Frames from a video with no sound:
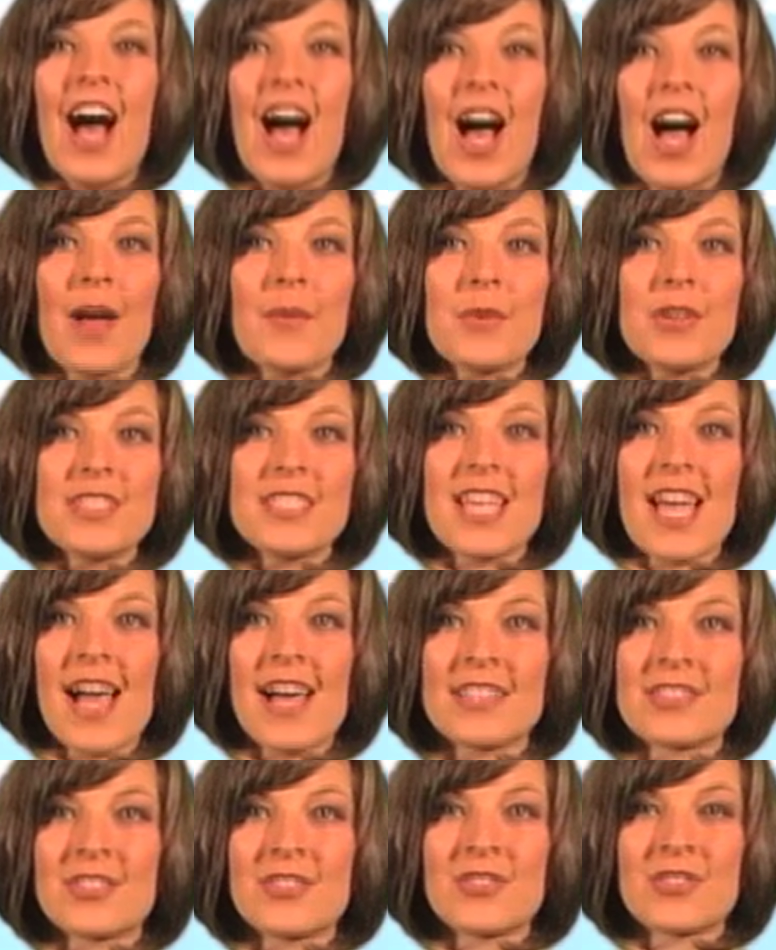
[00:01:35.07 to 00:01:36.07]
I'm going to
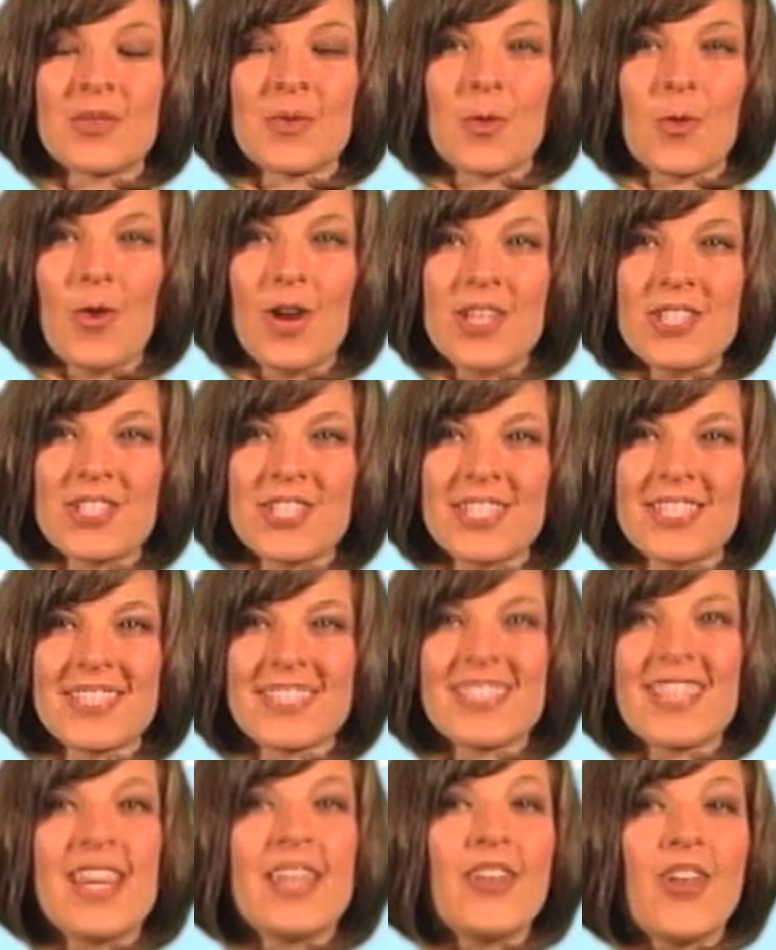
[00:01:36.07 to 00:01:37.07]
ask you some
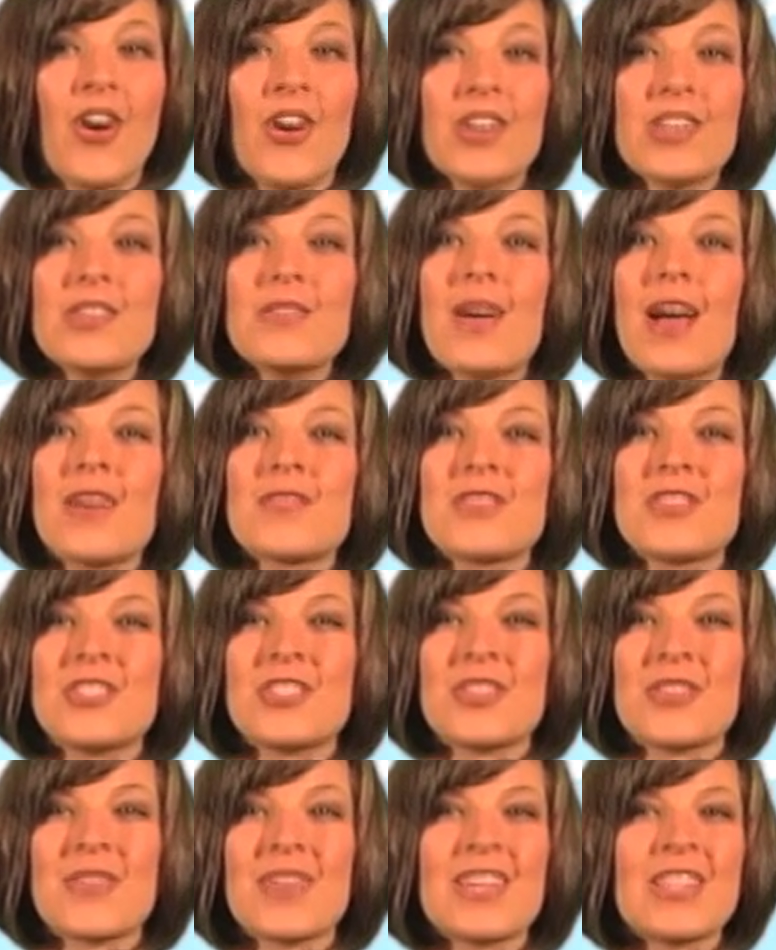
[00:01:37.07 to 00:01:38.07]
questions, and all you have to
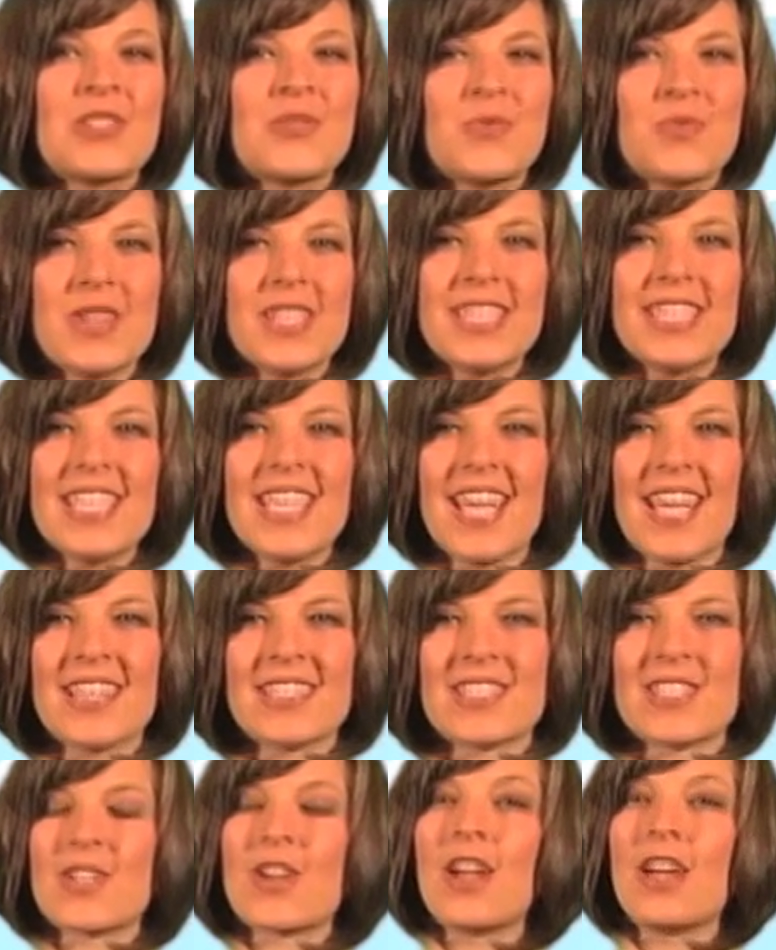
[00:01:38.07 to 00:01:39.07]
do is read the
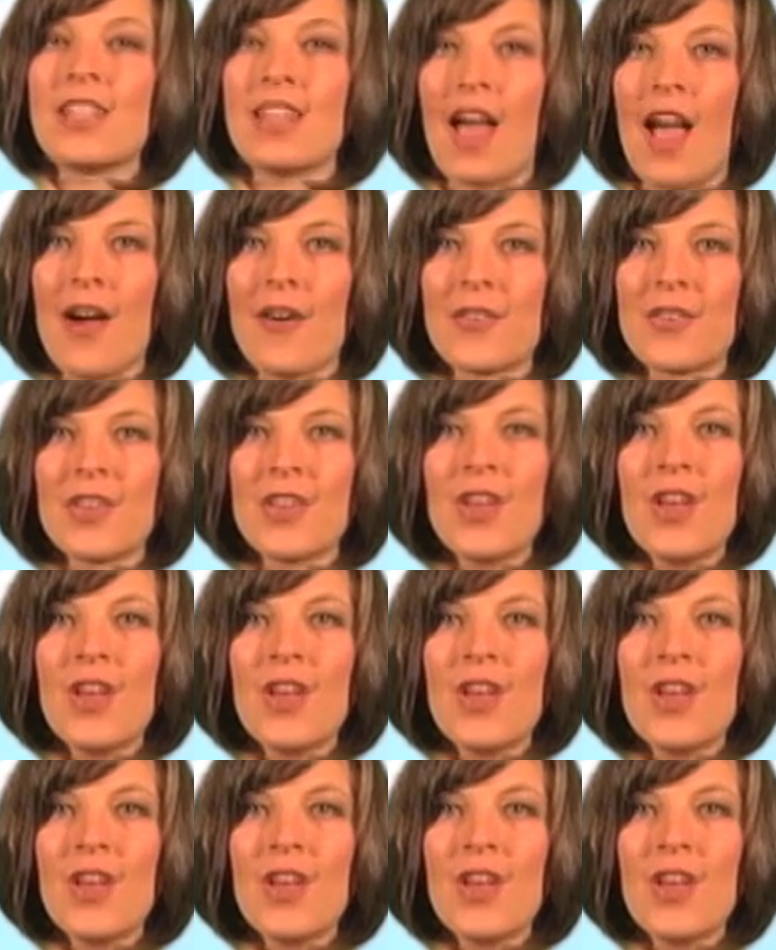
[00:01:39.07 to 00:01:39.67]
answer aloud.